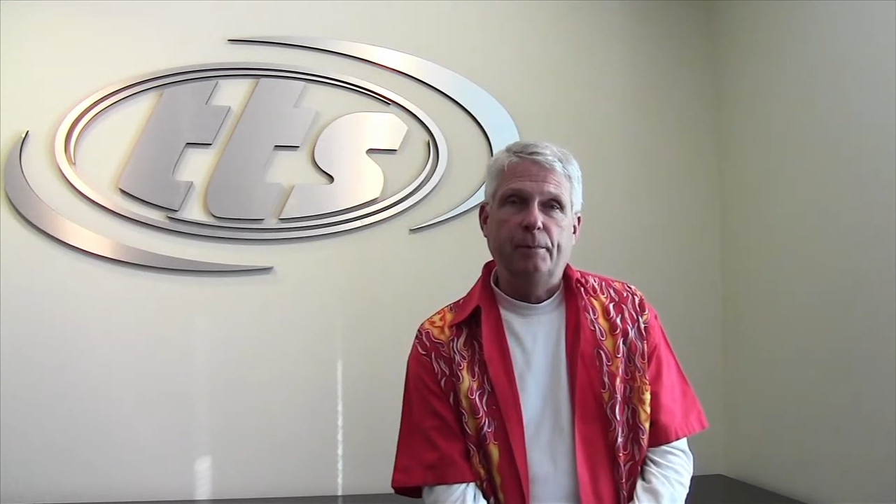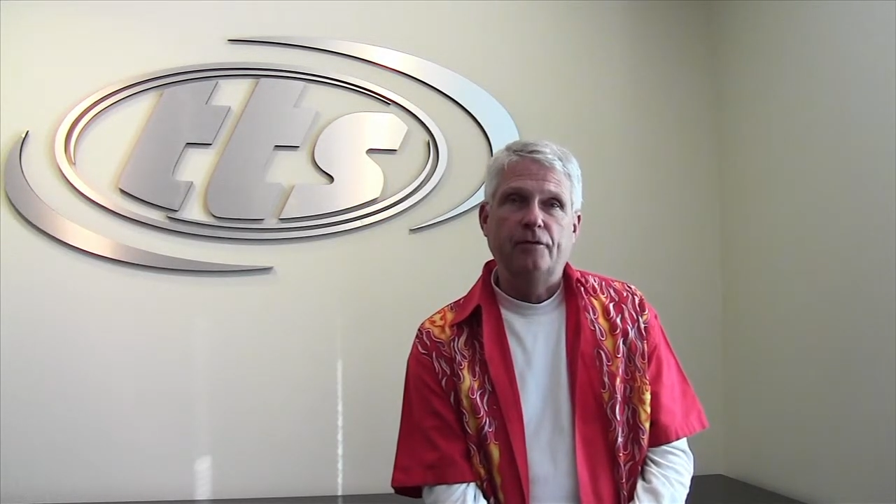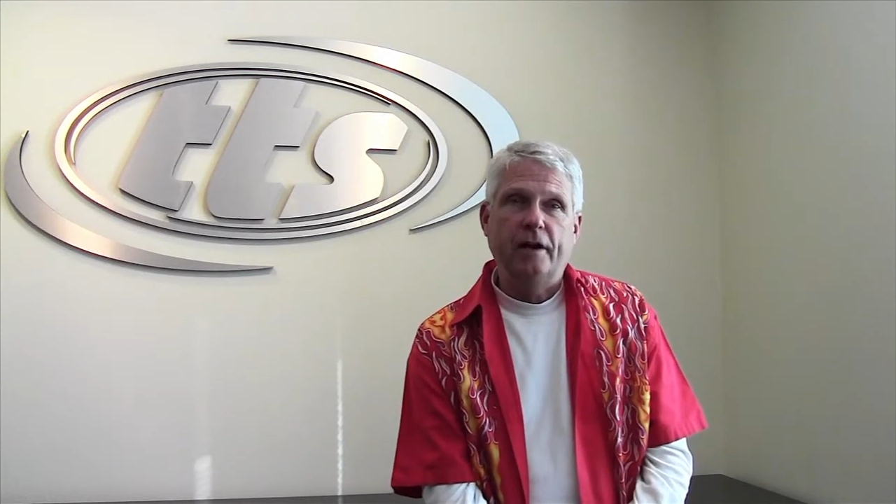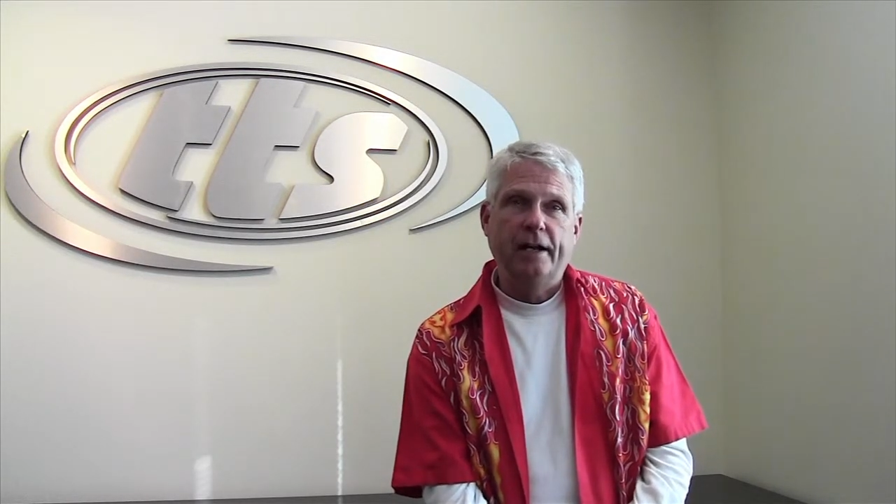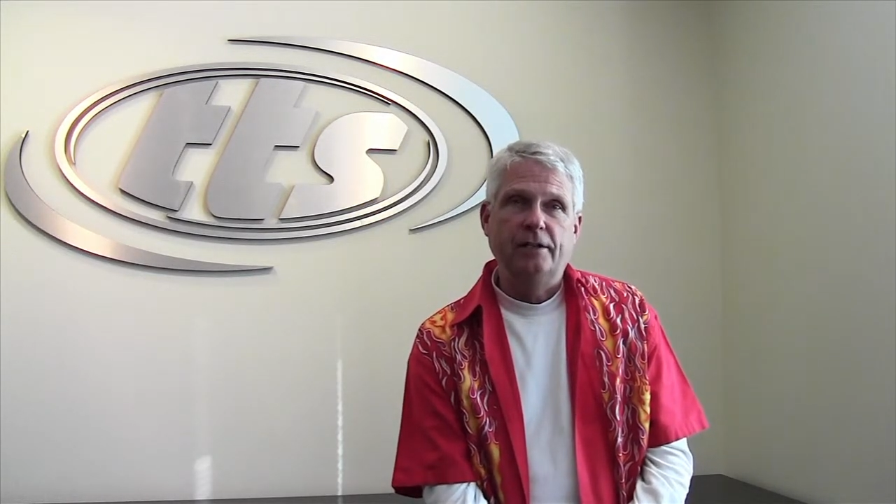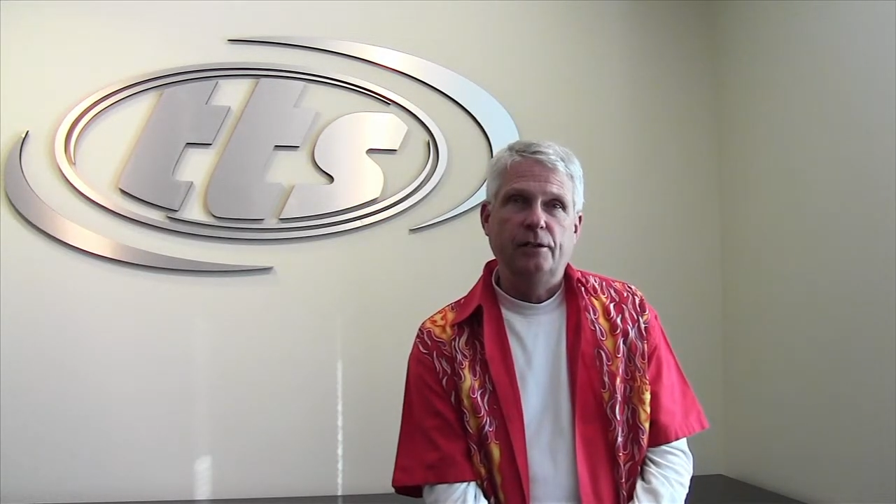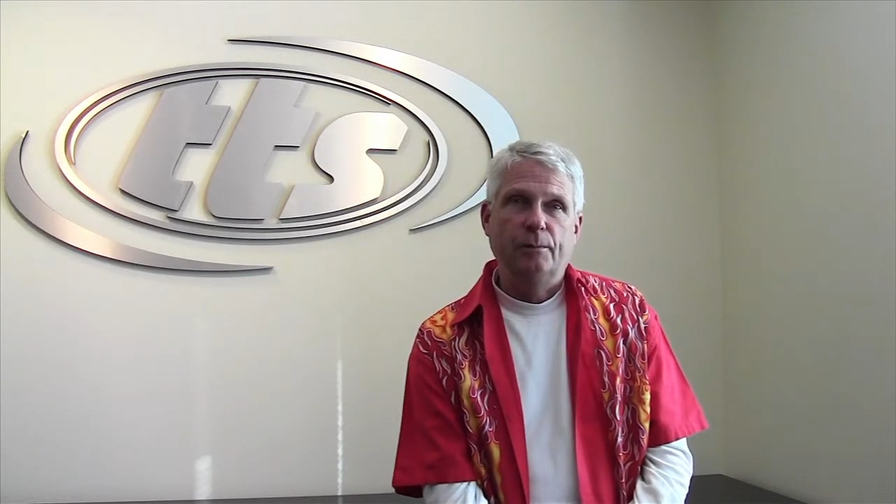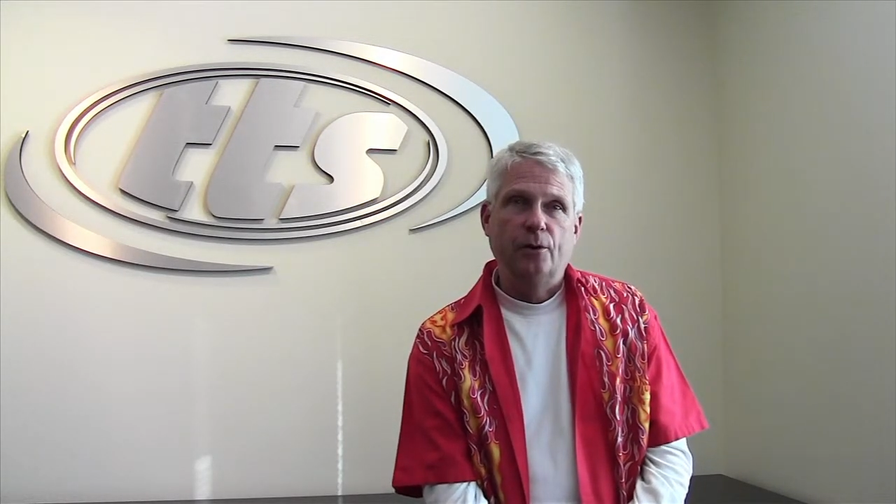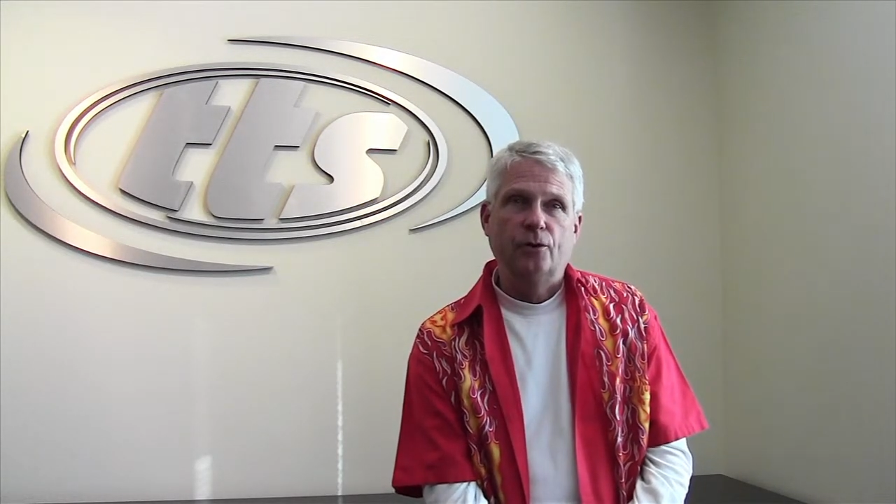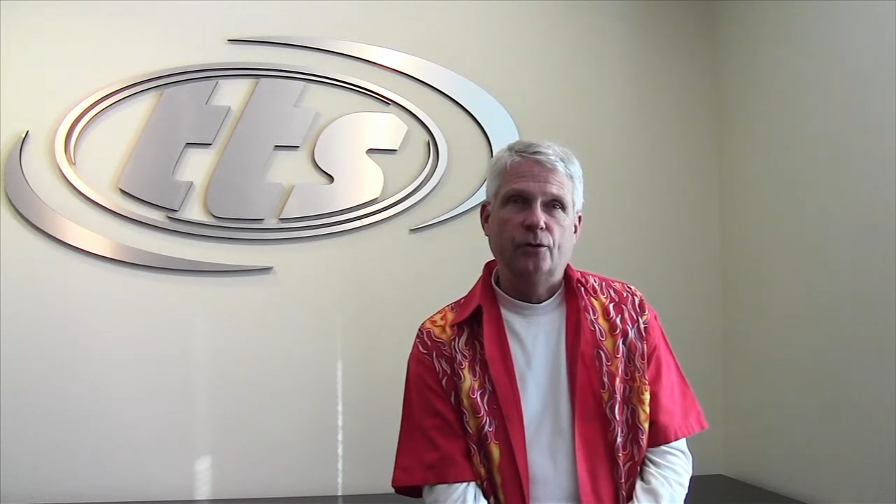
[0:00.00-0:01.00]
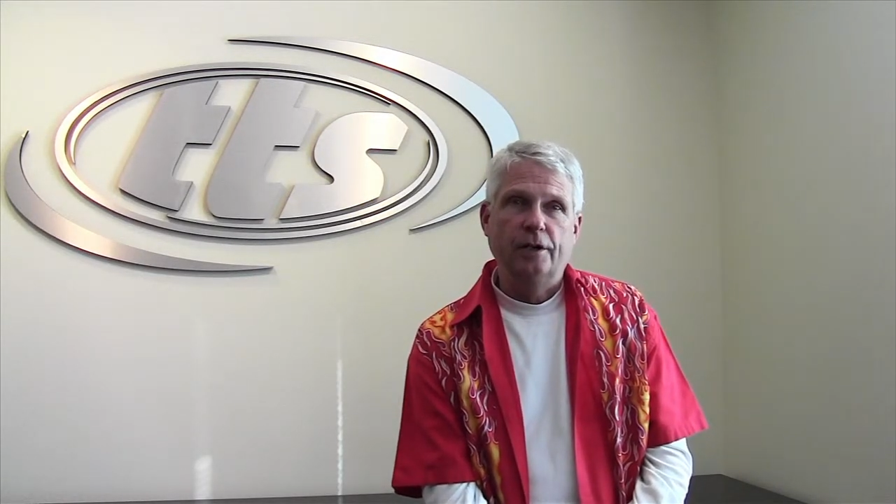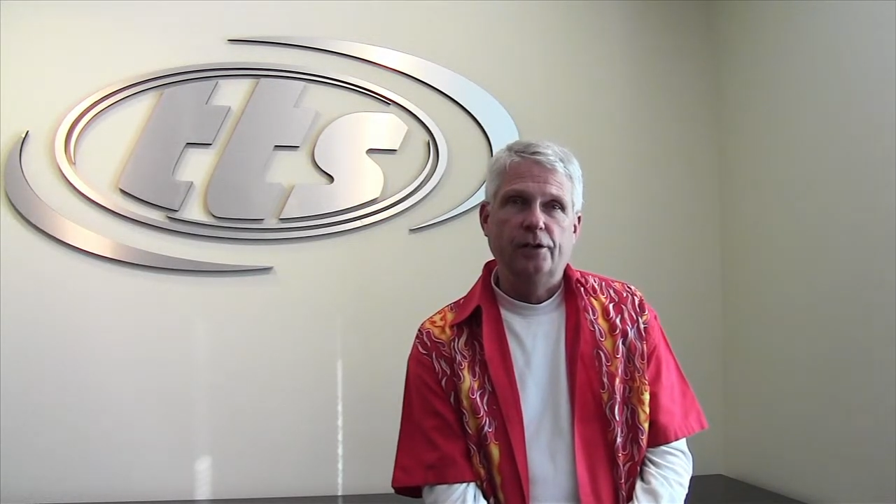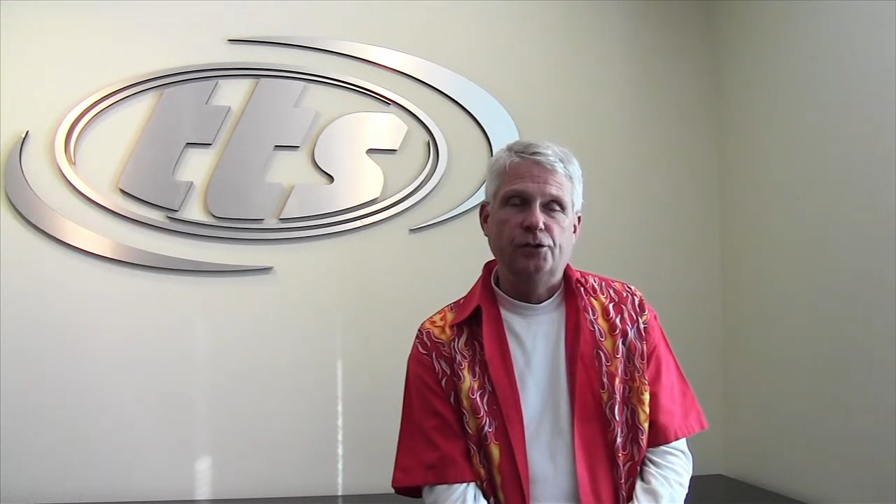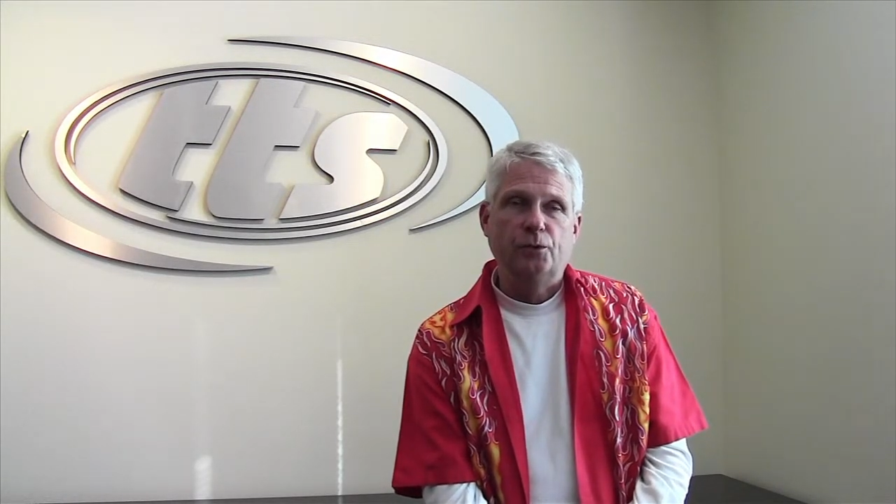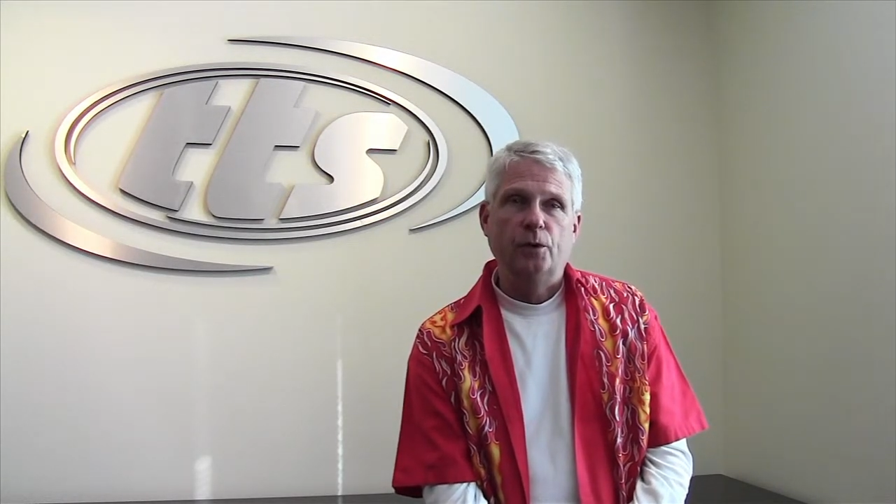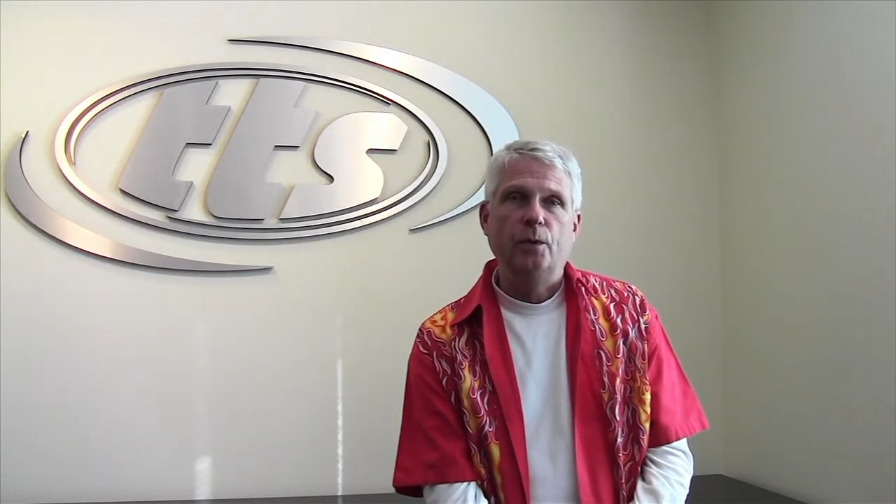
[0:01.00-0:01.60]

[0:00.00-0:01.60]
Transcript: provide to the broker industry.